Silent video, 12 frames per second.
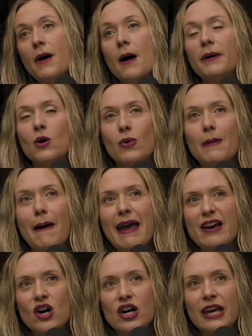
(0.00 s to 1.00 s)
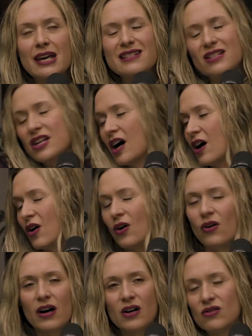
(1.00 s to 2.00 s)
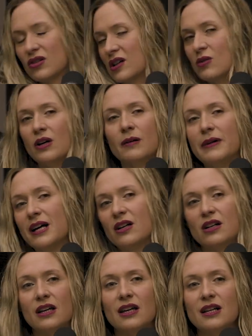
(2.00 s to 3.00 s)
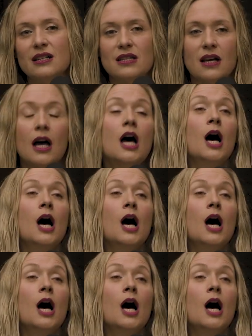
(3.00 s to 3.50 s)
Mom, can we bake cookies? No, I don't really want to bake cookies.